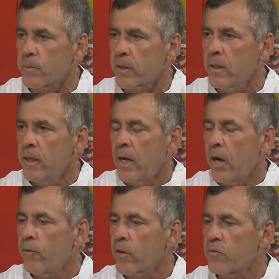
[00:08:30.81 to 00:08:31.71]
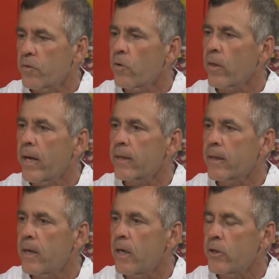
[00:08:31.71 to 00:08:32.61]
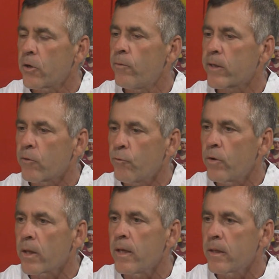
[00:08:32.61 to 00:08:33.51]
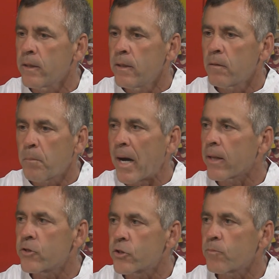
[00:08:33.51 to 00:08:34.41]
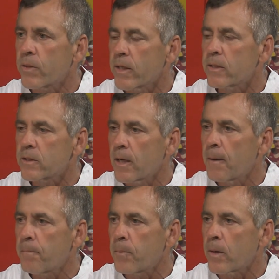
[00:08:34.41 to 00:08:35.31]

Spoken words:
But I really feel like, you know, we can really polish some things up.